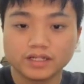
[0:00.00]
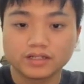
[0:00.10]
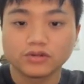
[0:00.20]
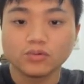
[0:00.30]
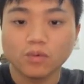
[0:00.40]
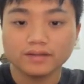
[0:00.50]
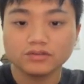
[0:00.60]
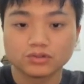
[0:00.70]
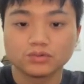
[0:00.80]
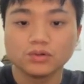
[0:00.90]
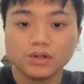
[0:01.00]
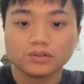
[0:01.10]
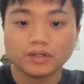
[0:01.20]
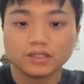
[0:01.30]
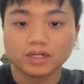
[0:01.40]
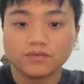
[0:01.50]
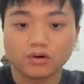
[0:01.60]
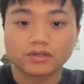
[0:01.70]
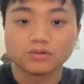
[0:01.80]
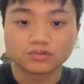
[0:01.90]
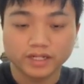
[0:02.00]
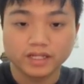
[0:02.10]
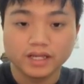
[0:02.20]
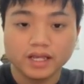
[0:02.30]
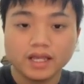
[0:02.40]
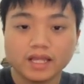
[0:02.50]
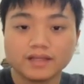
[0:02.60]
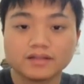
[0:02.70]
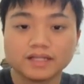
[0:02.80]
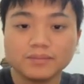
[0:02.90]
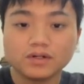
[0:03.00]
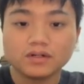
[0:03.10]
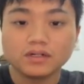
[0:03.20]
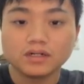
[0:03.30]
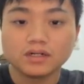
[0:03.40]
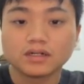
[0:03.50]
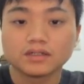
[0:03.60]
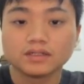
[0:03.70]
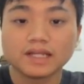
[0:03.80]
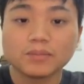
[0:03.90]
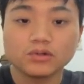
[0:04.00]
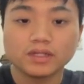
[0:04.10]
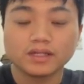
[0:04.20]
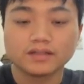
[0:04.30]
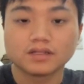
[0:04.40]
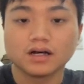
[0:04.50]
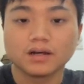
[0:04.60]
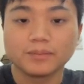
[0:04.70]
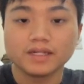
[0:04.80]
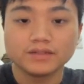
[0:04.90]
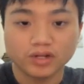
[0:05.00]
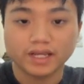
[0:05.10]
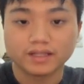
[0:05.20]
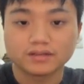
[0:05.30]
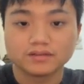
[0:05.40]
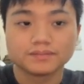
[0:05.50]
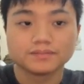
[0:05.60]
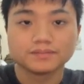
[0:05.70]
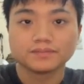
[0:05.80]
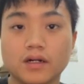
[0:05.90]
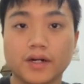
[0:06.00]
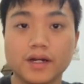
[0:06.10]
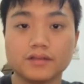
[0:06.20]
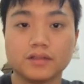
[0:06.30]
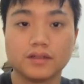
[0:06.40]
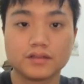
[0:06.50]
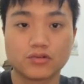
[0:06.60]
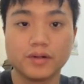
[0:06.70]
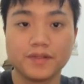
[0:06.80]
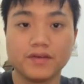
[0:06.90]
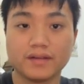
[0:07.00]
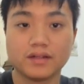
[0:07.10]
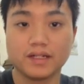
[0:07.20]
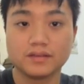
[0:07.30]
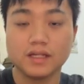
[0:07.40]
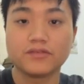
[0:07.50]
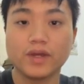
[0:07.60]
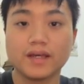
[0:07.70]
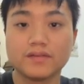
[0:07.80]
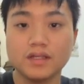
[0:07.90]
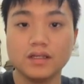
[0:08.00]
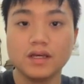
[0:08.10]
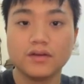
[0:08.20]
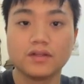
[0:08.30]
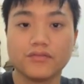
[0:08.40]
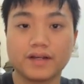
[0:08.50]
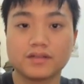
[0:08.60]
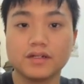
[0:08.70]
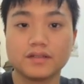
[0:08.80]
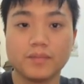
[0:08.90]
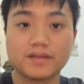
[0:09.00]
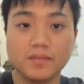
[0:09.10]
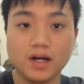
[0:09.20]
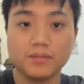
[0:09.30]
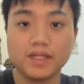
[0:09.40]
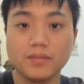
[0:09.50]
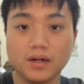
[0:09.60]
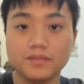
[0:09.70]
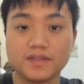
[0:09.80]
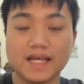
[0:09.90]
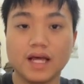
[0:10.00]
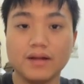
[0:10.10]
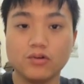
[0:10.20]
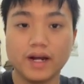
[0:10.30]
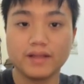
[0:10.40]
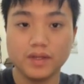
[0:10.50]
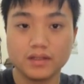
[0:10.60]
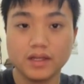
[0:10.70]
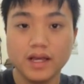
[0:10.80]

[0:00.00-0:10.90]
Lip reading: Q1 to 2024 Q3. And the number unit is million ringgit. Here is the descriptive analysis. As we can see, the factor is maximum, minimum, standard error, and mean.